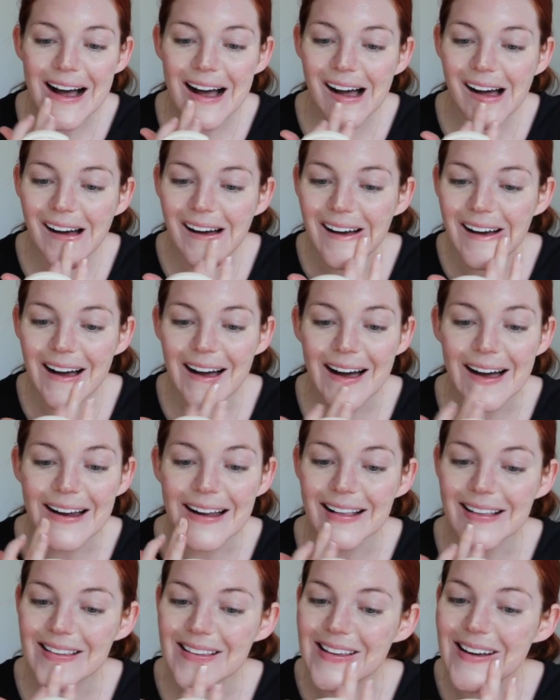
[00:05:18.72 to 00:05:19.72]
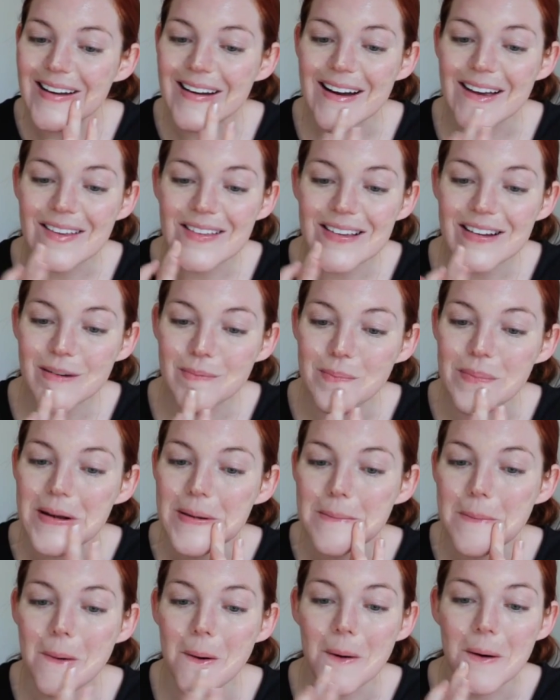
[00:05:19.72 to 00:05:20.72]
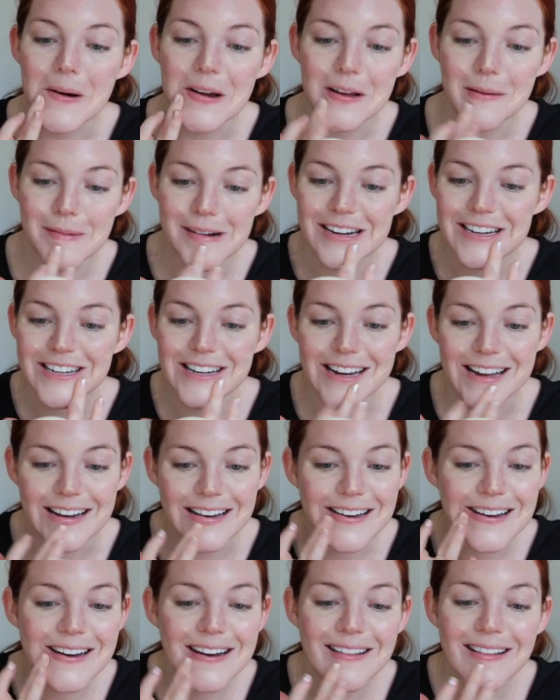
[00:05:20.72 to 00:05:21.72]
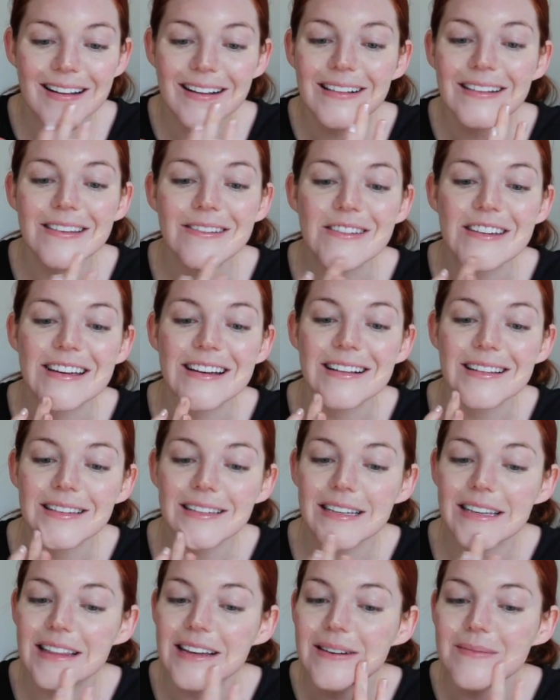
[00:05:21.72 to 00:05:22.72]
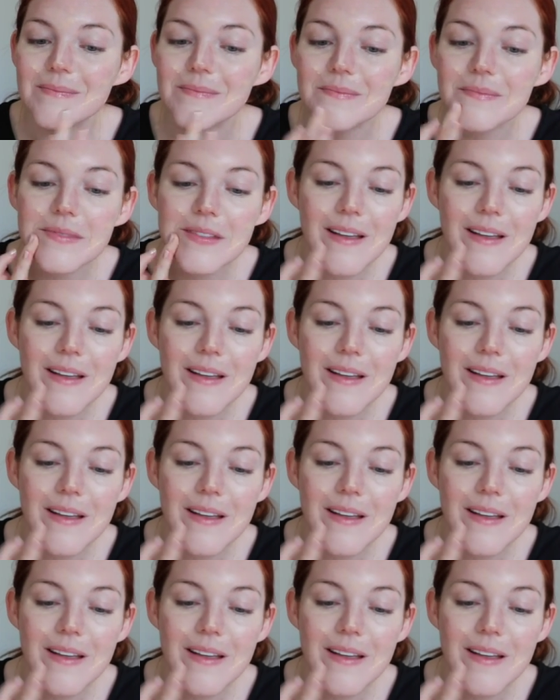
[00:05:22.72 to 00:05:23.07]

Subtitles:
I have such big pores on my chin. Luckily you can't see them.